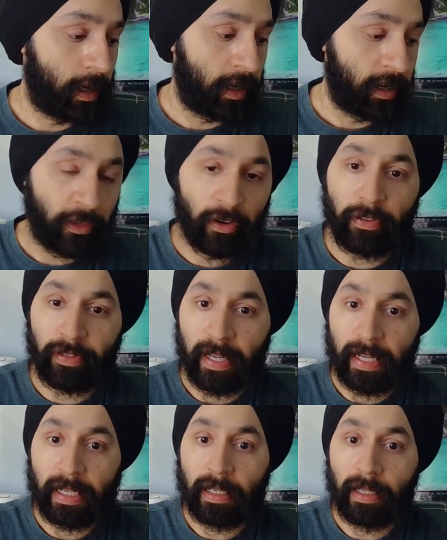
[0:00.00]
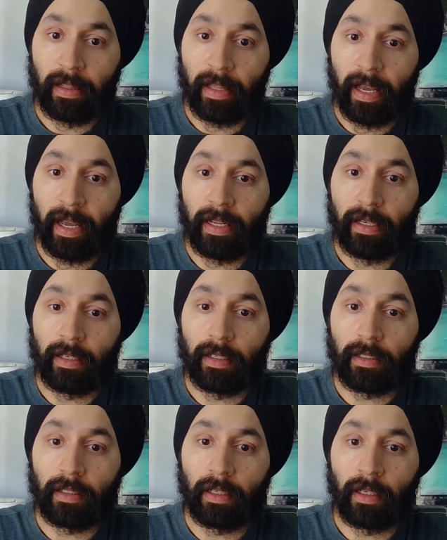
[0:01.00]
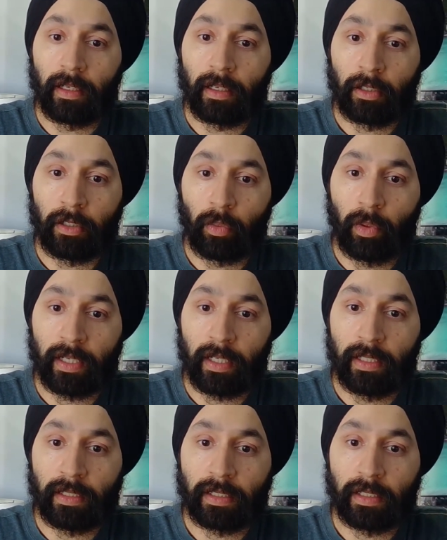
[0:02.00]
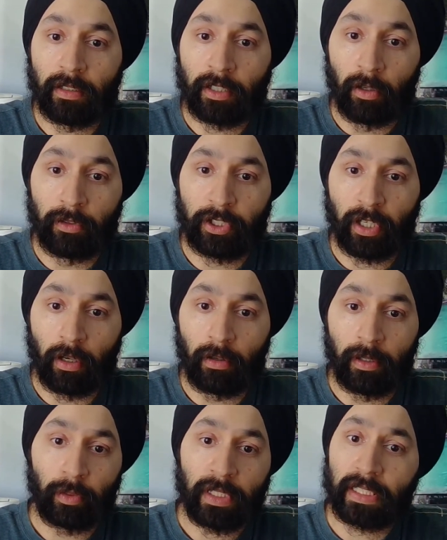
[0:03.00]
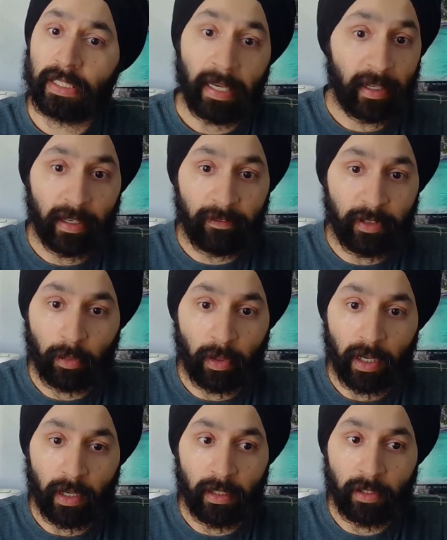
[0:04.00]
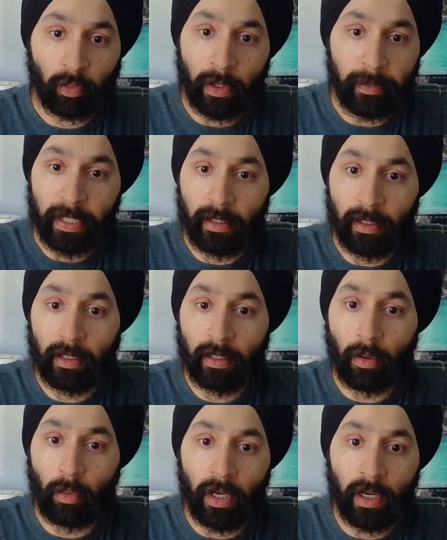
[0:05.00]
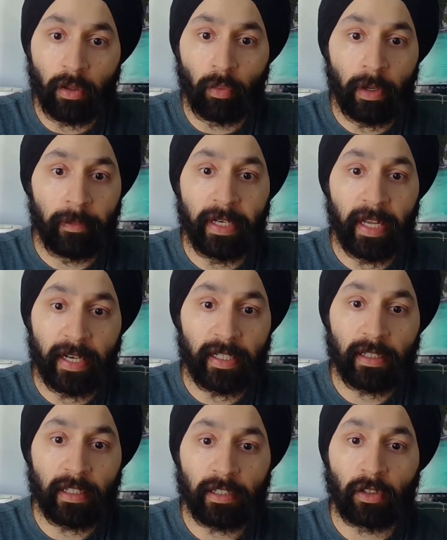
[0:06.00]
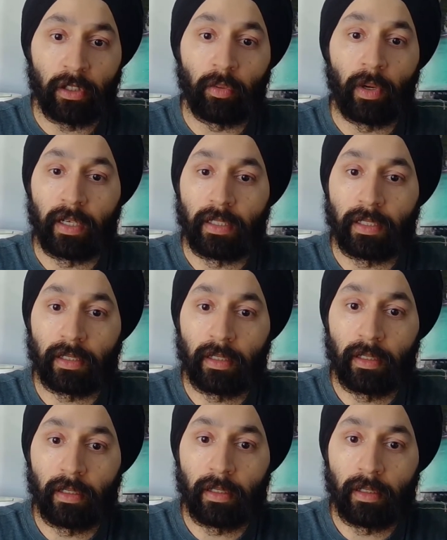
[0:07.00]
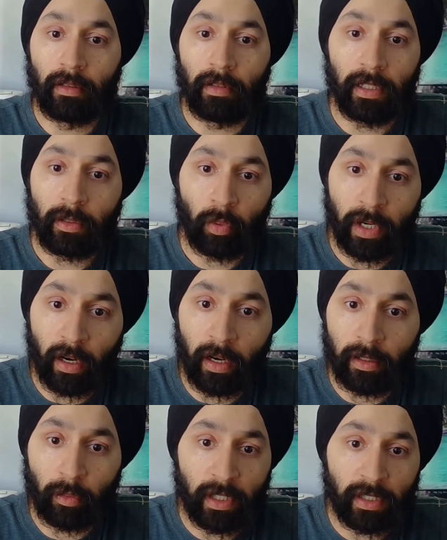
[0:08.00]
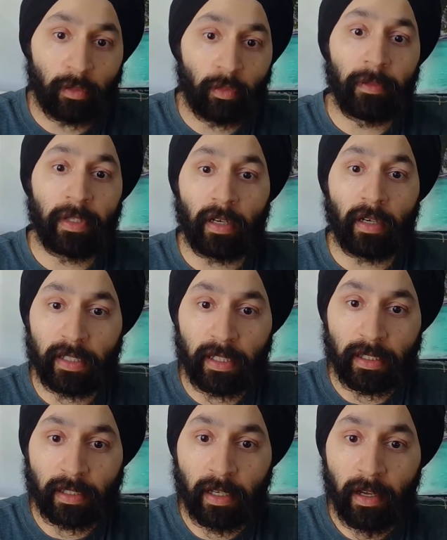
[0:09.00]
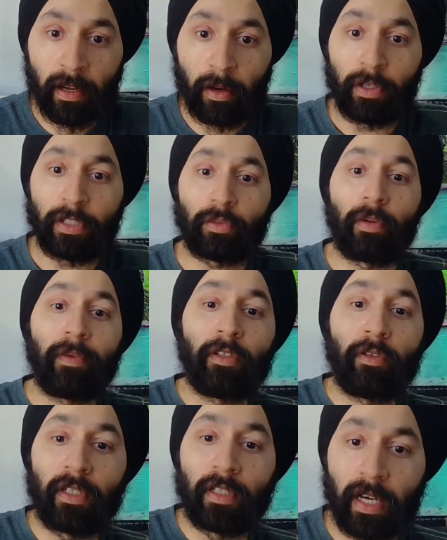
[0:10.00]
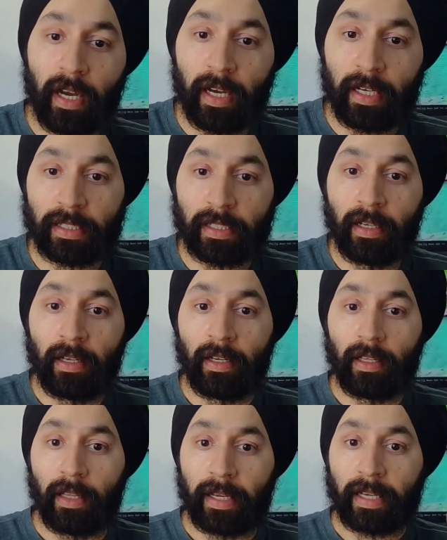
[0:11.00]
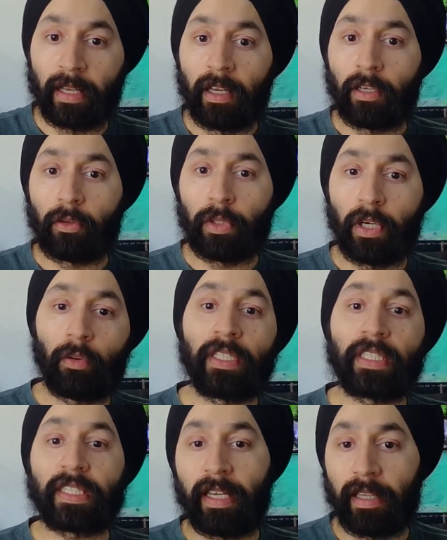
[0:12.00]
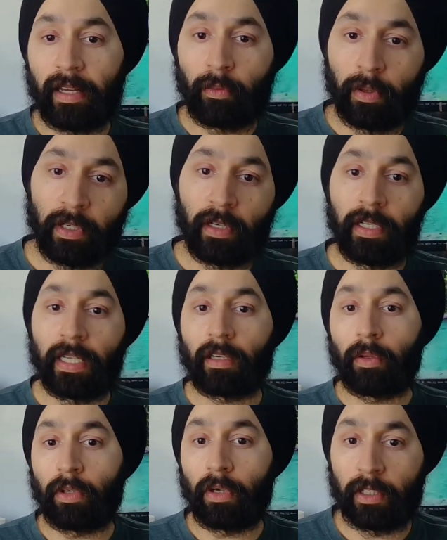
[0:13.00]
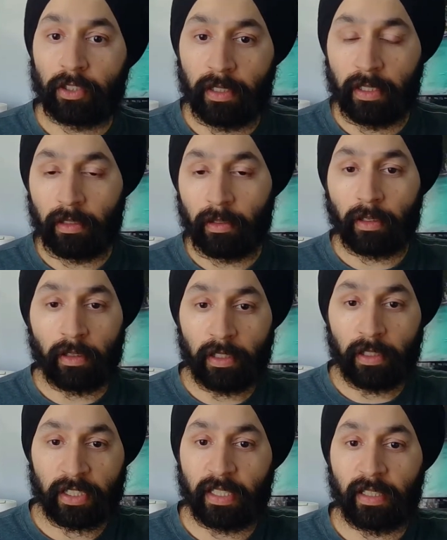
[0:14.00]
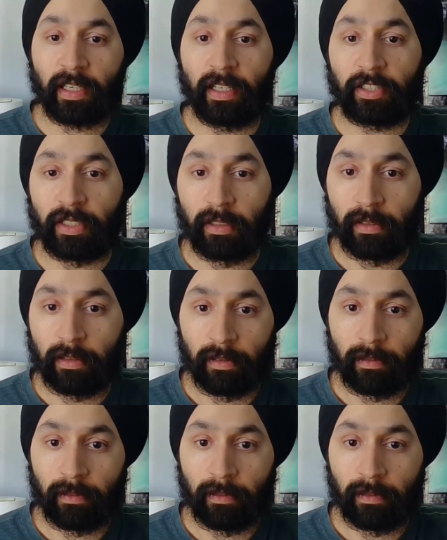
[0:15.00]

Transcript: another thing that Gurdwaras don't show, and we say it everywhere, is women. Where are the women heading these Gurdwaras? Really, where are they? Where's the women grunties? Where's women doing her das? Like, we always say that women are equal, we're all treated equal. They're just in the kitchen.